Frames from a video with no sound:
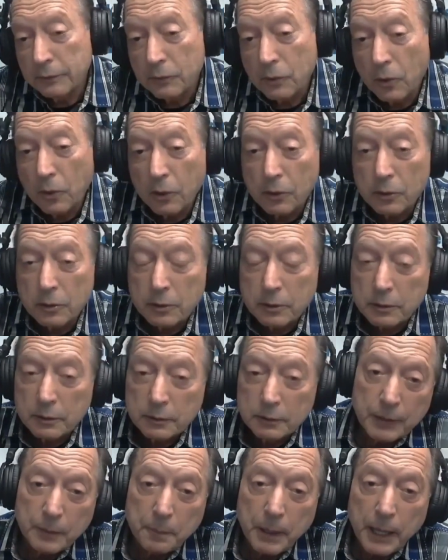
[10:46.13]
of course.
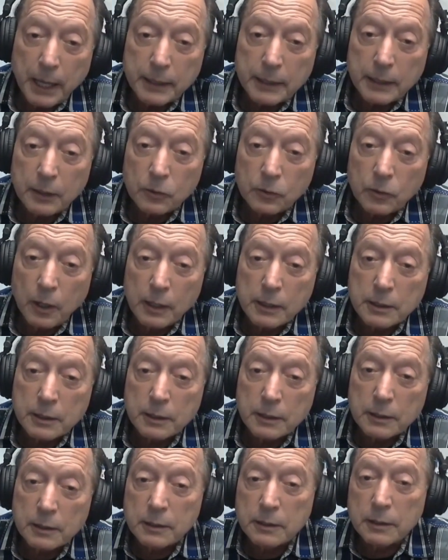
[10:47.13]
The banking
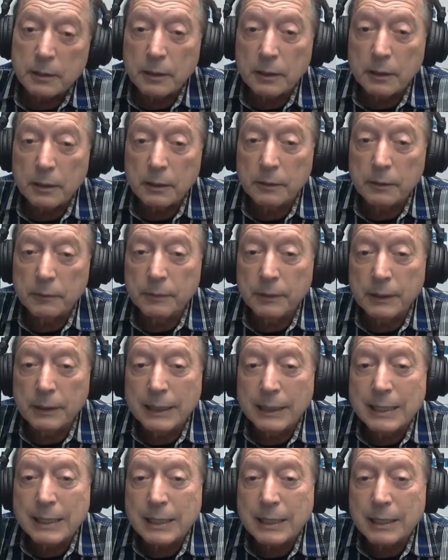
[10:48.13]
crisis
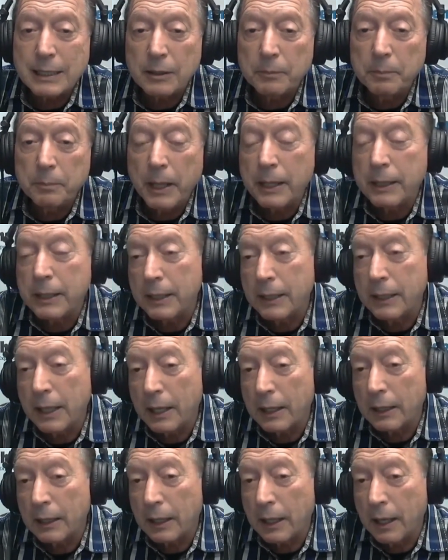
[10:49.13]
isn't making
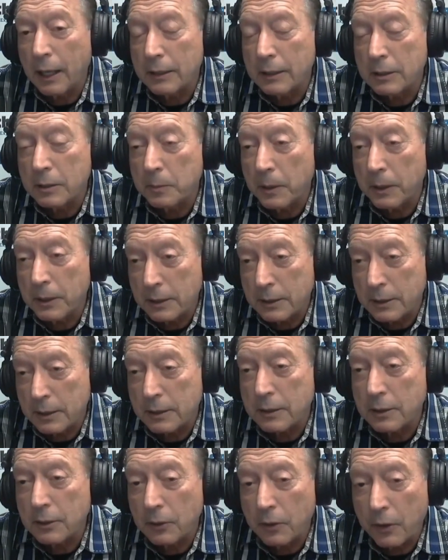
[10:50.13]
headlines, but it's
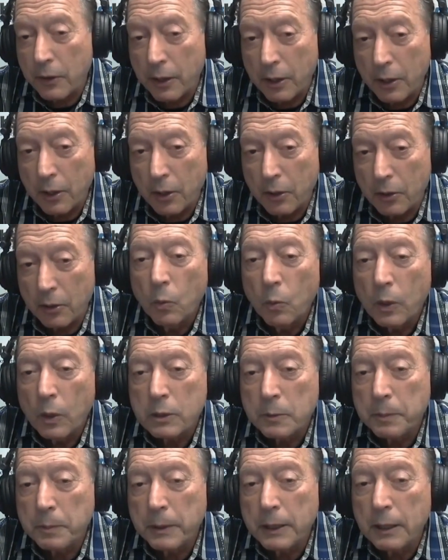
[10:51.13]
still there.
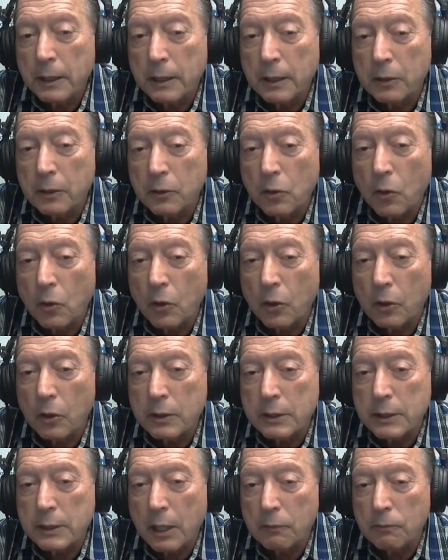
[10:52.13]
What's being ignored
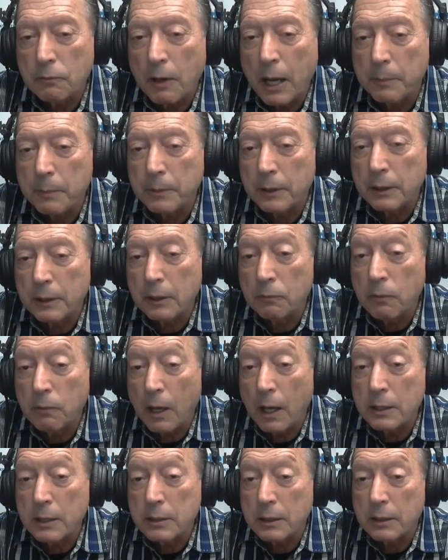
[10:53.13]
is that rapidly
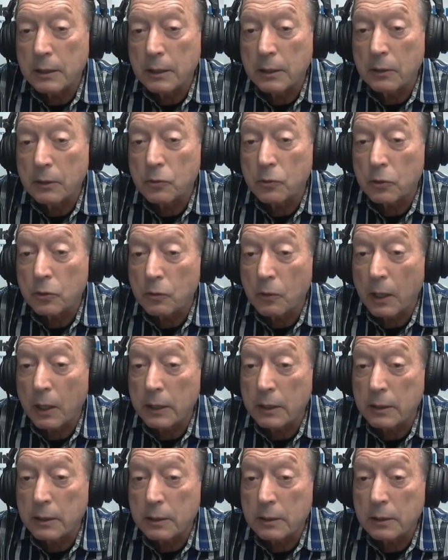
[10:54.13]
rising interest
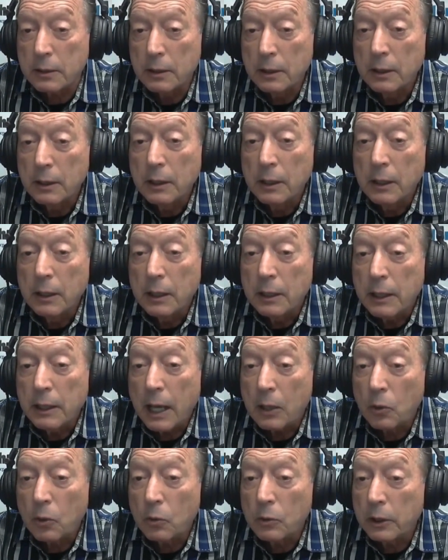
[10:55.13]
rates
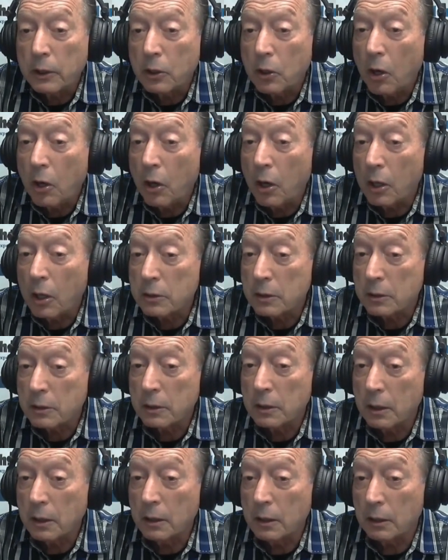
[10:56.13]
not only caused
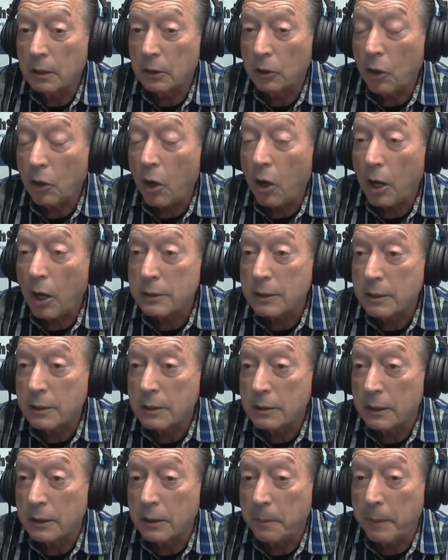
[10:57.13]

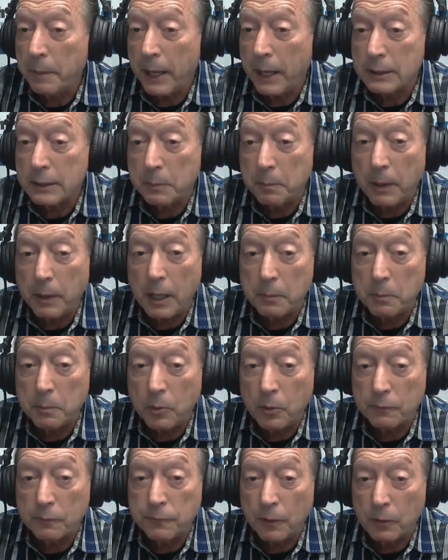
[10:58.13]
losses in the bank's bond
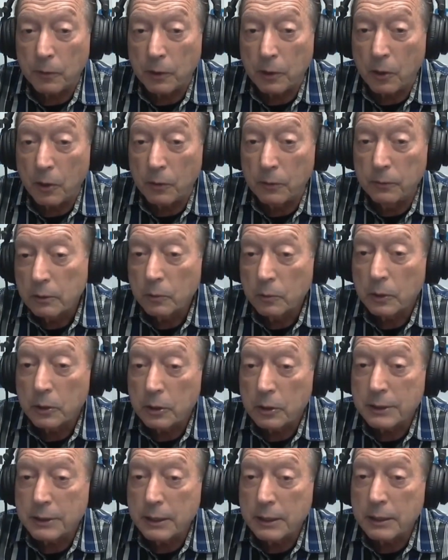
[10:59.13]
portfolio,
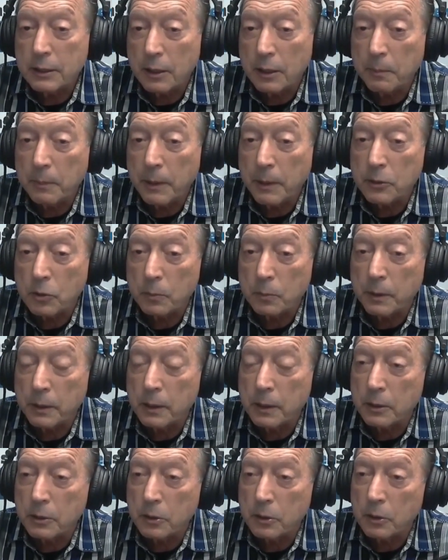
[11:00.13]
which is easy to measure
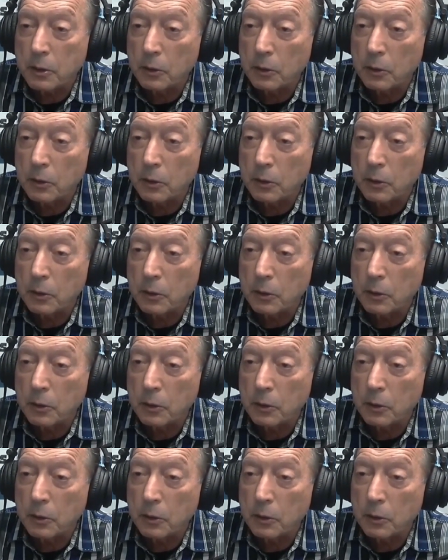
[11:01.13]
because you